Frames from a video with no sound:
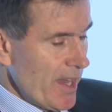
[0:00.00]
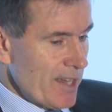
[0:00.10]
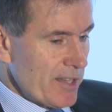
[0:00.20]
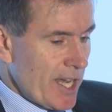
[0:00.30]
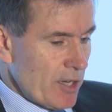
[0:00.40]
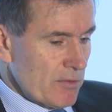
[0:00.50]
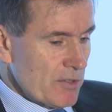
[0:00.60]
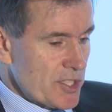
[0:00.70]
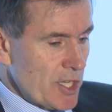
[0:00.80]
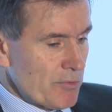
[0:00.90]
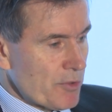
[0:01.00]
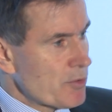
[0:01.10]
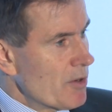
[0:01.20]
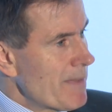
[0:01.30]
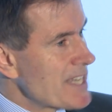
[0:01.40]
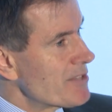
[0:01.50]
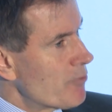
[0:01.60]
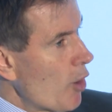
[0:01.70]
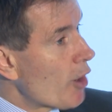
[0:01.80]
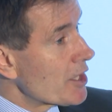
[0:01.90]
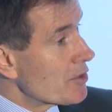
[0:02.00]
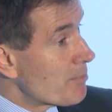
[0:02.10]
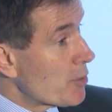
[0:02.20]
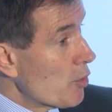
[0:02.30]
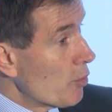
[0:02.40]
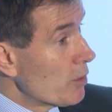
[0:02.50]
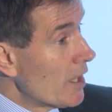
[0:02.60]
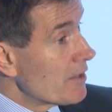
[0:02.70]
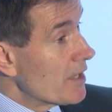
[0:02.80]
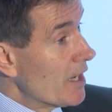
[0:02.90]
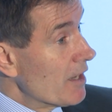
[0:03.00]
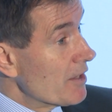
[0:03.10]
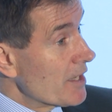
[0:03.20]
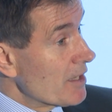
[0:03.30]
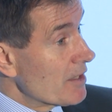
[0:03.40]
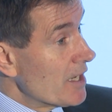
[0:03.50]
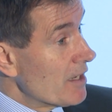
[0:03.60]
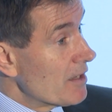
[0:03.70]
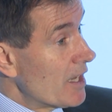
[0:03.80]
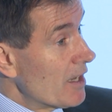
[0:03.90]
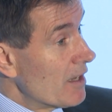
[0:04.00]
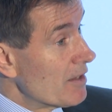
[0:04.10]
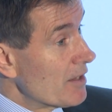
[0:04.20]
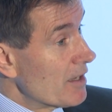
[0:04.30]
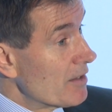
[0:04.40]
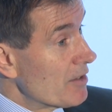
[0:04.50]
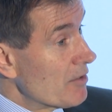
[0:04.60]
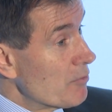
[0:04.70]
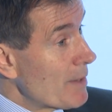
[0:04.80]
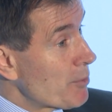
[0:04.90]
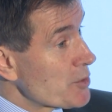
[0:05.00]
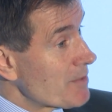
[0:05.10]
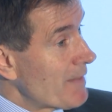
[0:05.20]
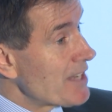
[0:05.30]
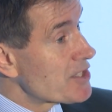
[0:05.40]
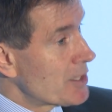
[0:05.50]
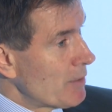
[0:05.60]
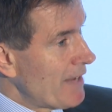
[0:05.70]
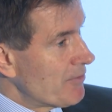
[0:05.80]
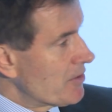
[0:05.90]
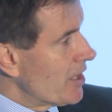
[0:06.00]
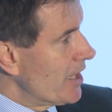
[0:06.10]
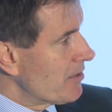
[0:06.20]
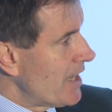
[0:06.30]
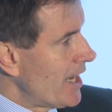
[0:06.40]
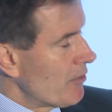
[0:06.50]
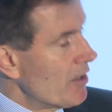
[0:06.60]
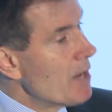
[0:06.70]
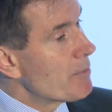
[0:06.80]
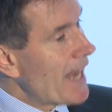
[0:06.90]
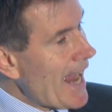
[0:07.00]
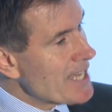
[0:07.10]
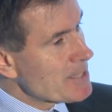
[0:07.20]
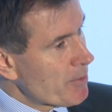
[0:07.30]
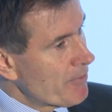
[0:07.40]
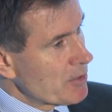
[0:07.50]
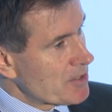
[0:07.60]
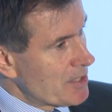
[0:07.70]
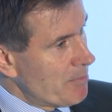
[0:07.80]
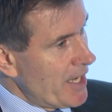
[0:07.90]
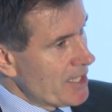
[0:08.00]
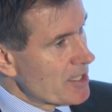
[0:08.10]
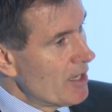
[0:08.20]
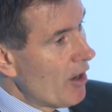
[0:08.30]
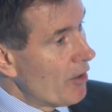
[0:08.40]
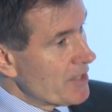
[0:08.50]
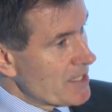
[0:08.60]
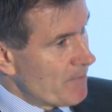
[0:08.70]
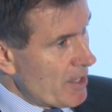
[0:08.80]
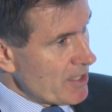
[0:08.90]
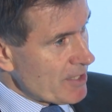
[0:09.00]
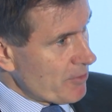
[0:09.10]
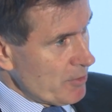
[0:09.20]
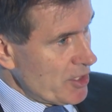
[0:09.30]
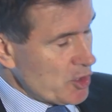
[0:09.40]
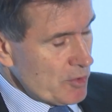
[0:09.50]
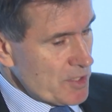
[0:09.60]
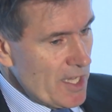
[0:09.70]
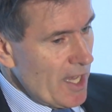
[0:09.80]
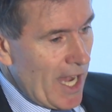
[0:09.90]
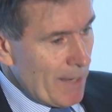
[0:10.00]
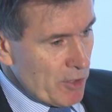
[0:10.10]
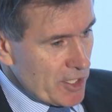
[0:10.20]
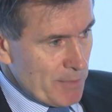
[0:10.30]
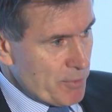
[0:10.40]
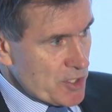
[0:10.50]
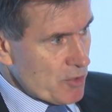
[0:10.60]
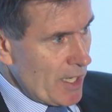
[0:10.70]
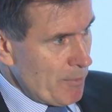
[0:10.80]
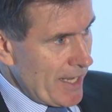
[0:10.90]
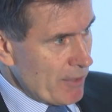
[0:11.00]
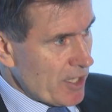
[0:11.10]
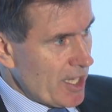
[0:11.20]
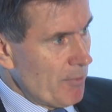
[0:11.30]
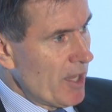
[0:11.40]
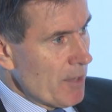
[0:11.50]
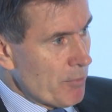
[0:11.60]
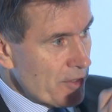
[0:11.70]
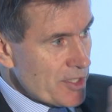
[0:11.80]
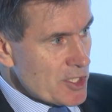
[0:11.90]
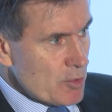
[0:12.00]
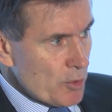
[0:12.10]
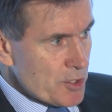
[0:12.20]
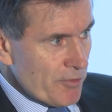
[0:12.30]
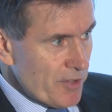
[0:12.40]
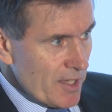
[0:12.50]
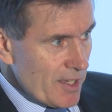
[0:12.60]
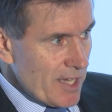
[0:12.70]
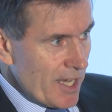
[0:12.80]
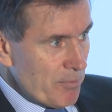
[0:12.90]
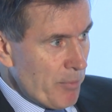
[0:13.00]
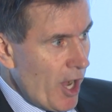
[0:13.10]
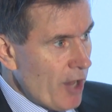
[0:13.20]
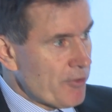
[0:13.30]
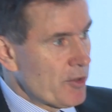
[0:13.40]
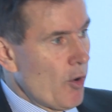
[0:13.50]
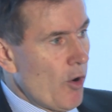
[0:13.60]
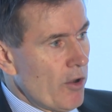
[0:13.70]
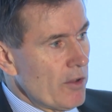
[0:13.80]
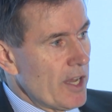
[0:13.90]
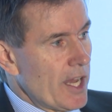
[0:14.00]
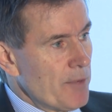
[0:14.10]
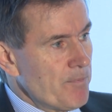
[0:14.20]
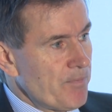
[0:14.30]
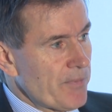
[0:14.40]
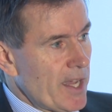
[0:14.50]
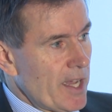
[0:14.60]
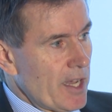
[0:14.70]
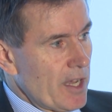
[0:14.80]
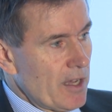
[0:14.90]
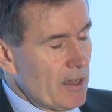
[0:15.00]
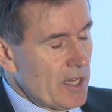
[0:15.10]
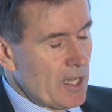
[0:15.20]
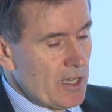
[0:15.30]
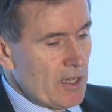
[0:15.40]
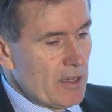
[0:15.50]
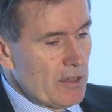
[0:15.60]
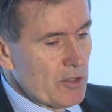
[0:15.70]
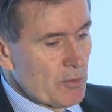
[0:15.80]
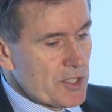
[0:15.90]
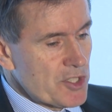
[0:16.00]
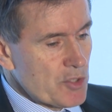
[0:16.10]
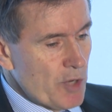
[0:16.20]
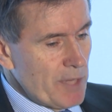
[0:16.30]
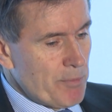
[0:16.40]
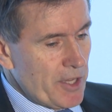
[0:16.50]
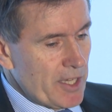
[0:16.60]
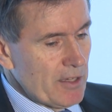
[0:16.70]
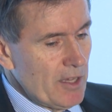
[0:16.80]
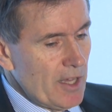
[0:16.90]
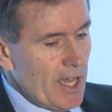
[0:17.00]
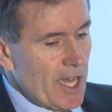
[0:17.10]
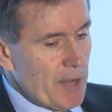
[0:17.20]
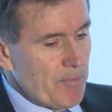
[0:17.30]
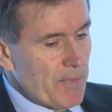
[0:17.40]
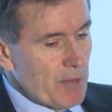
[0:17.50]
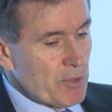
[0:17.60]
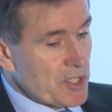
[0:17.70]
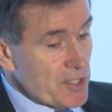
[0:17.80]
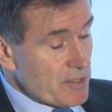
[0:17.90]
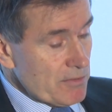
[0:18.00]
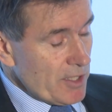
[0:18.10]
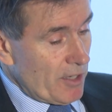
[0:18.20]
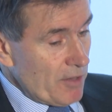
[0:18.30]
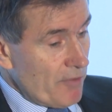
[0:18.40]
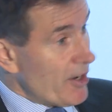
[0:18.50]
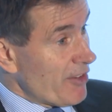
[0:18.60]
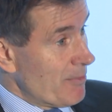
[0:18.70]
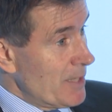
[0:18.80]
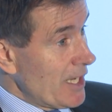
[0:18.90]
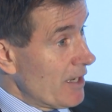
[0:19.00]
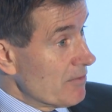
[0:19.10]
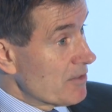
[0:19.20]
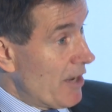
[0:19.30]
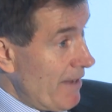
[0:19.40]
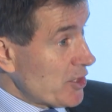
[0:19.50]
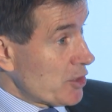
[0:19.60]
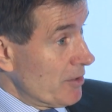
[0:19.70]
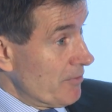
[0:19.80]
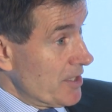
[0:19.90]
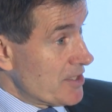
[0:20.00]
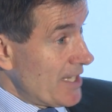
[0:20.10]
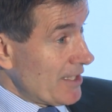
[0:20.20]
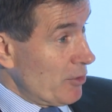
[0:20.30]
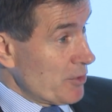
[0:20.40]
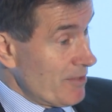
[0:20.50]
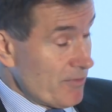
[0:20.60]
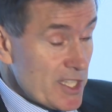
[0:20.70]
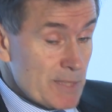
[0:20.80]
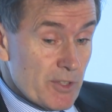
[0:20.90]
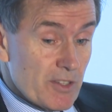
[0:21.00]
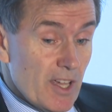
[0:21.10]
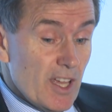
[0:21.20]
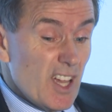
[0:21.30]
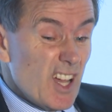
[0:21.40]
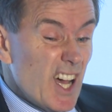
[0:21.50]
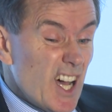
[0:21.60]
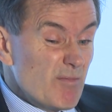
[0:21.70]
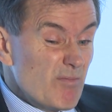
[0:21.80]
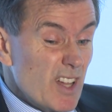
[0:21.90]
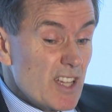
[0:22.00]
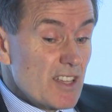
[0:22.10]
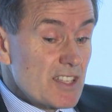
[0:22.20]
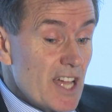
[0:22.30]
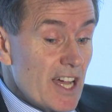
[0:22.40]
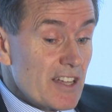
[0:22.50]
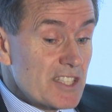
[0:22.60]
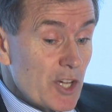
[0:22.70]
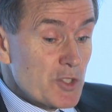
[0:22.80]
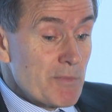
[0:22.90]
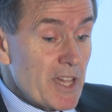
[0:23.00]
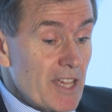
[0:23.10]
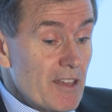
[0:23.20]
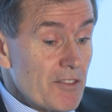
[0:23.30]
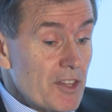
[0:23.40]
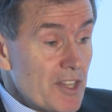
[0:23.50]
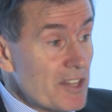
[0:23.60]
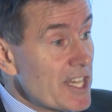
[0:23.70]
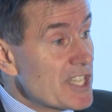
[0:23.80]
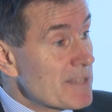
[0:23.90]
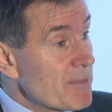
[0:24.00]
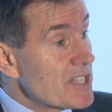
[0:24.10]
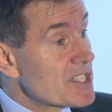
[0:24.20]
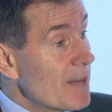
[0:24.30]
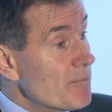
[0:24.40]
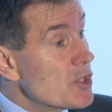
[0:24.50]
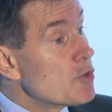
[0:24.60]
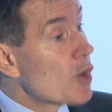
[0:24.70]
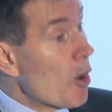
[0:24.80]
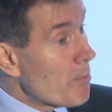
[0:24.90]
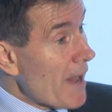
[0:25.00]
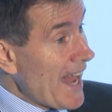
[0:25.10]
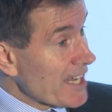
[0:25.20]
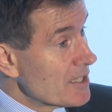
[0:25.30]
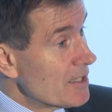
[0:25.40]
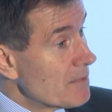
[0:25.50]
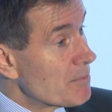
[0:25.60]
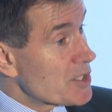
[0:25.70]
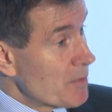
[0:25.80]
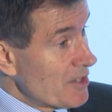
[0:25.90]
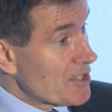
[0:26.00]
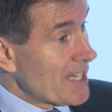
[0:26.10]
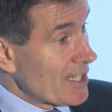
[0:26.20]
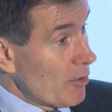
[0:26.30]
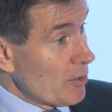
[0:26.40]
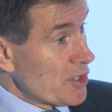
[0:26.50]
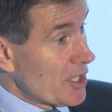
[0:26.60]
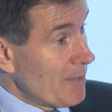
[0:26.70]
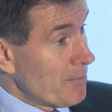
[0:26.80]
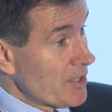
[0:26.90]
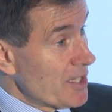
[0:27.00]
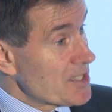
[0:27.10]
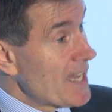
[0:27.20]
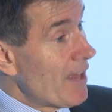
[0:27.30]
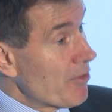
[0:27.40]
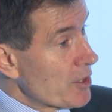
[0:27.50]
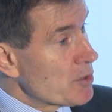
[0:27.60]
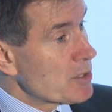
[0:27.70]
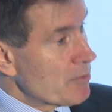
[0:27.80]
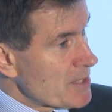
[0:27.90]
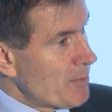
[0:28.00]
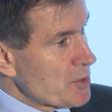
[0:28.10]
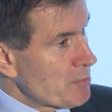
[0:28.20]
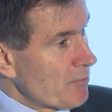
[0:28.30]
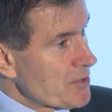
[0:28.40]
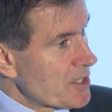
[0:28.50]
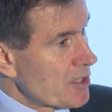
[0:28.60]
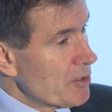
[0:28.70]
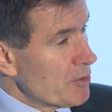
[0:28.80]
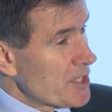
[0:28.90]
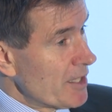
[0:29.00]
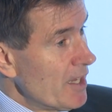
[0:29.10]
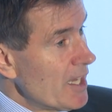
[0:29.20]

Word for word: Now, Snowden threw a massive rock in the pool. Uh, the, uh, uh, the, the ripples from that still haven't died down, but it has provoked a debate on these very difficult issues. I'm not going to prescribe the outcome, but the sort of uh, path you're, um, uh, uh, you're describing, um, which is you know, a very familiar direction of this technology investment, um, Uh, tells me that there needs to be some new compact between the technology companies and those who are responsible for security.